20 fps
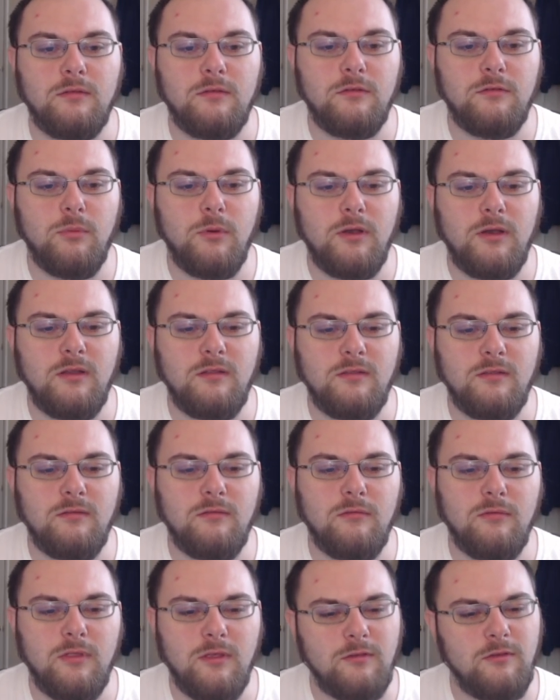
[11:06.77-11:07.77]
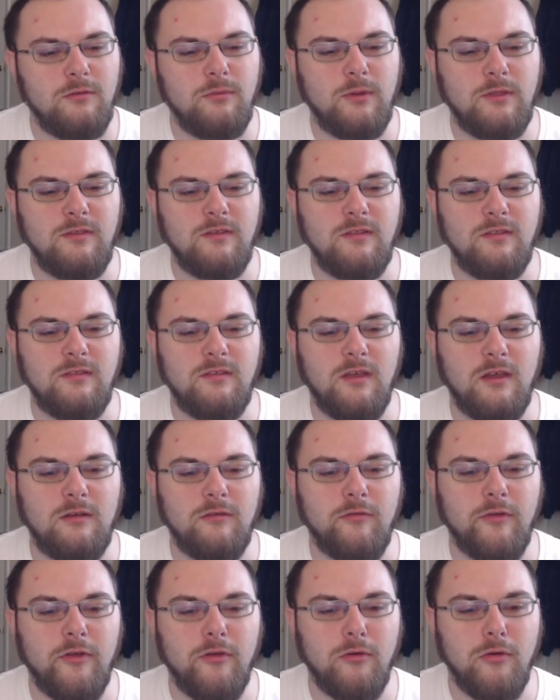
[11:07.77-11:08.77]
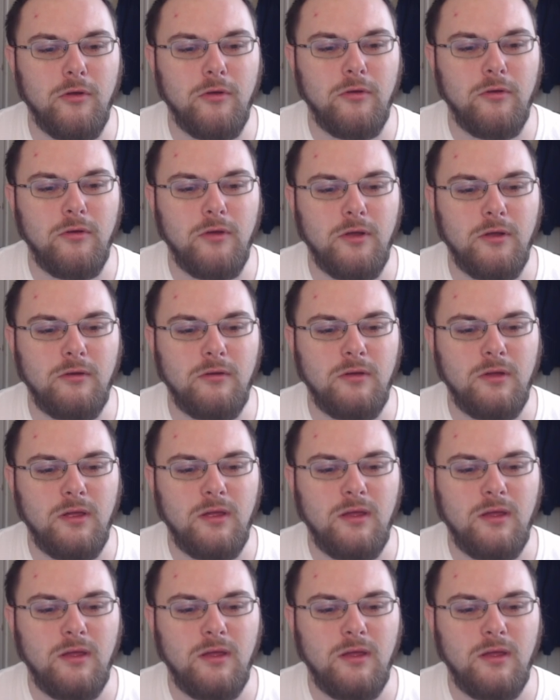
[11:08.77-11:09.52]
is what's inside of Gyoro Gyoro.